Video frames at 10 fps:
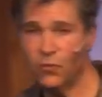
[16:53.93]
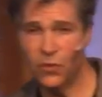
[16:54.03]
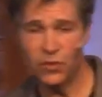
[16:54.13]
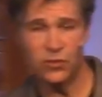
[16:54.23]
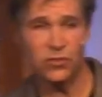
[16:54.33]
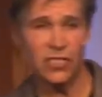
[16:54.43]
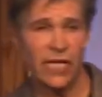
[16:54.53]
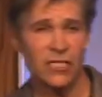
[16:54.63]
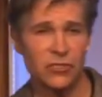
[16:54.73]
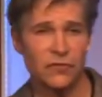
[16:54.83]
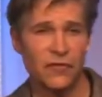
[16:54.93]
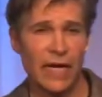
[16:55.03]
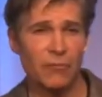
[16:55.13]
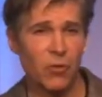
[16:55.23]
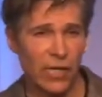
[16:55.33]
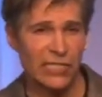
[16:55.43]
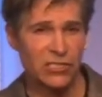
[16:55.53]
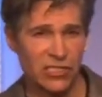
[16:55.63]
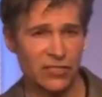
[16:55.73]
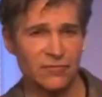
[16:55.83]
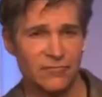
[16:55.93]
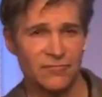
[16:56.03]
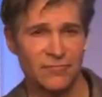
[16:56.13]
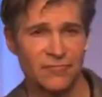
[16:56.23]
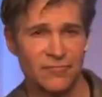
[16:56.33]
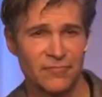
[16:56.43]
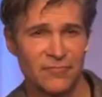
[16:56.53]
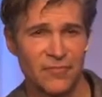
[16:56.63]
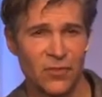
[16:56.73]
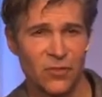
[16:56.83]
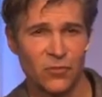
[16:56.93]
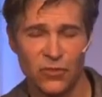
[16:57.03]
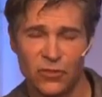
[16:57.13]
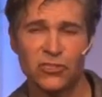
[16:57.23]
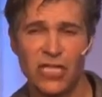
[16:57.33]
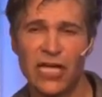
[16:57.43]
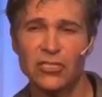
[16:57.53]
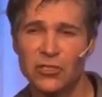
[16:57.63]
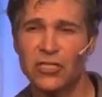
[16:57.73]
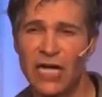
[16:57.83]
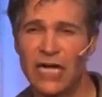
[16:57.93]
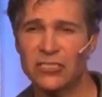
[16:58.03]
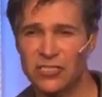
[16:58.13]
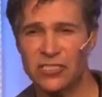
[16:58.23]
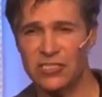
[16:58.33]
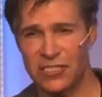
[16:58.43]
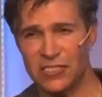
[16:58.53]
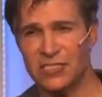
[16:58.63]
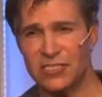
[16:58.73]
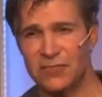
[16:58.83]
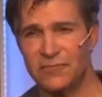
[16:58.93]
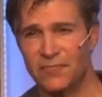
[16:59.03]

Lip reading: when you change your vibration, when you change your consciousness,